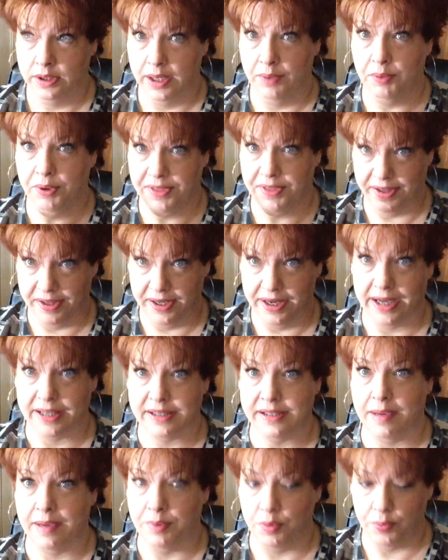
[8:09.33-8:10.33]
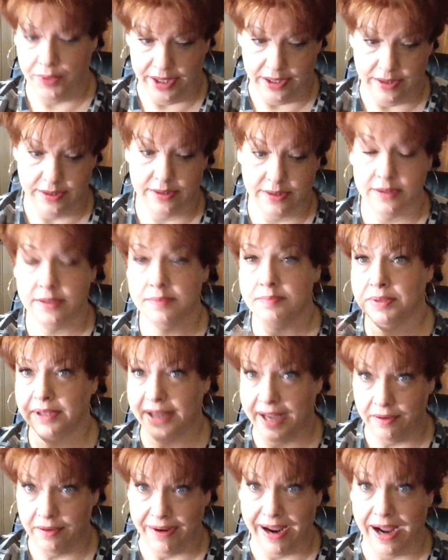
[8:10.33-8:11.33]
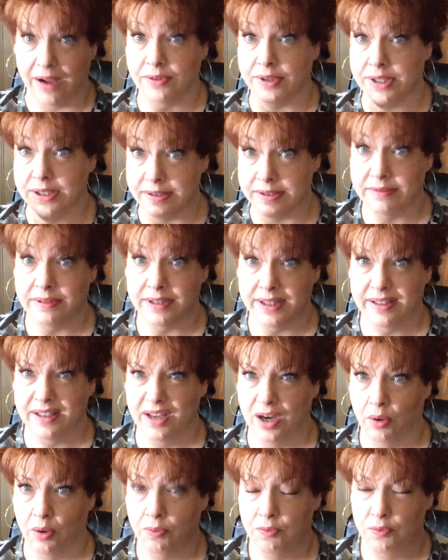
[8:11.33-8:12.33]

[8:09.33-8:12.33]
within the next couple of weeks, play around and, you know,